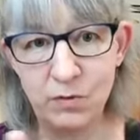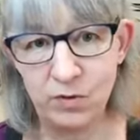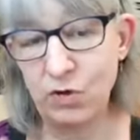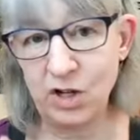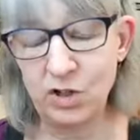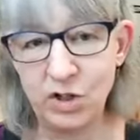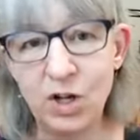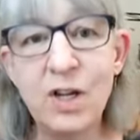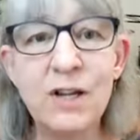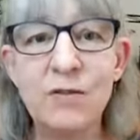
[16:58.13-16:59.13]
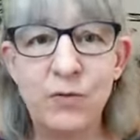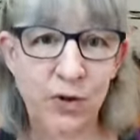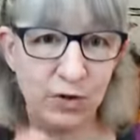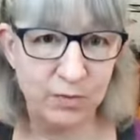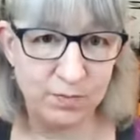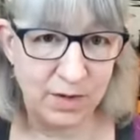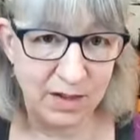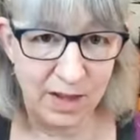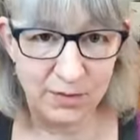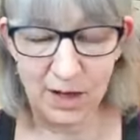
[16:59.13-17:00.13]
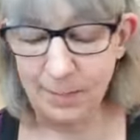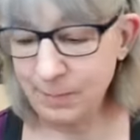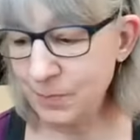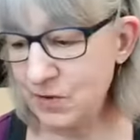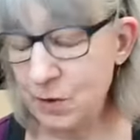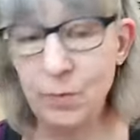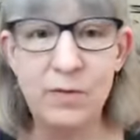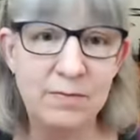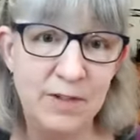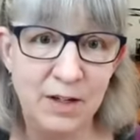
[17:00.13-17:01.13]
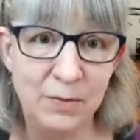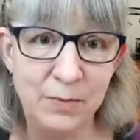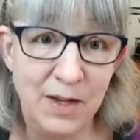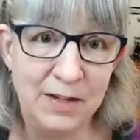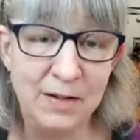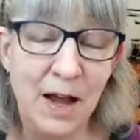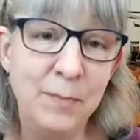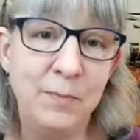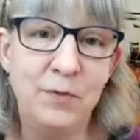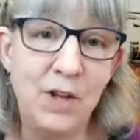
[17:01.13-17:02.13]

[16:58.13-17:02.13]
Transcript: structure for a lifetime. So, I